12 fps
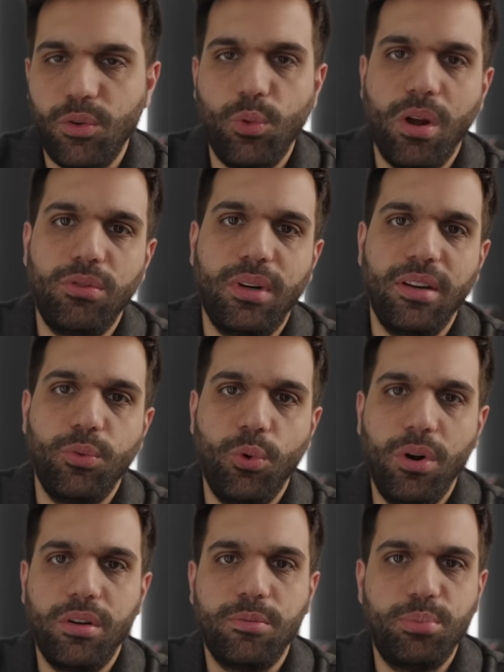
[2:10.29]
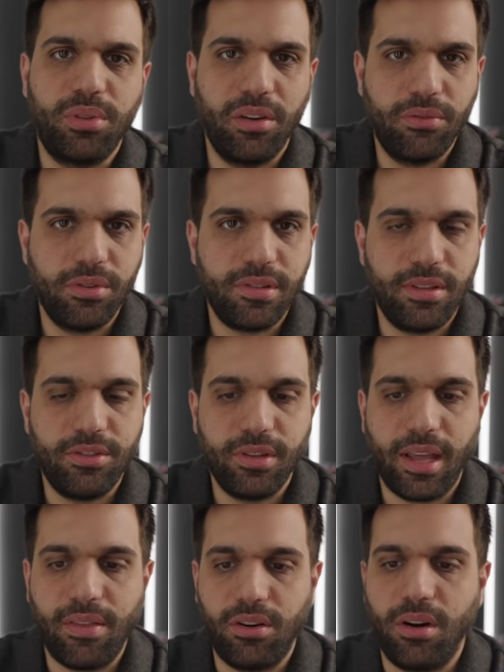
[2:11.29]
and we already worked previously
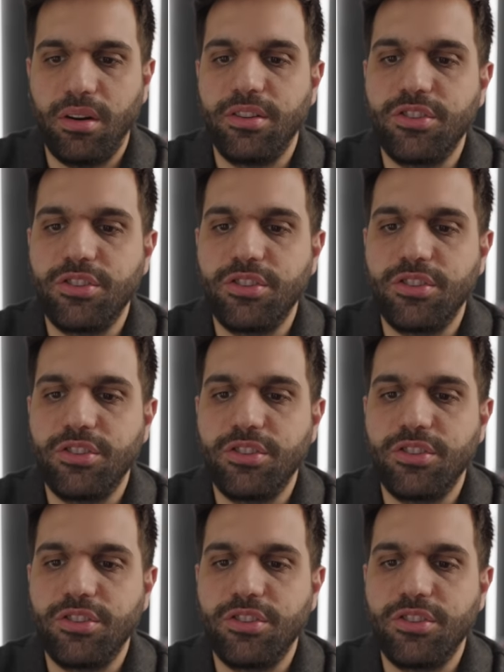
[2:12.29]
together on